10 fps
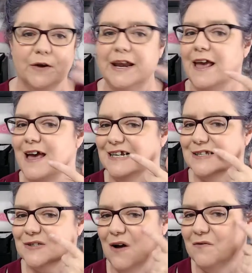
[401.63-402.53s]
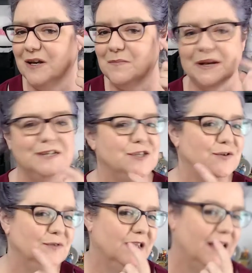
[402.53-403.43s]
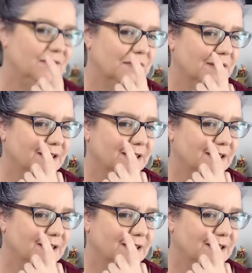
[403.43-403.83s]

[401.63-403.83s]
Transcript: it to soften it, but I do love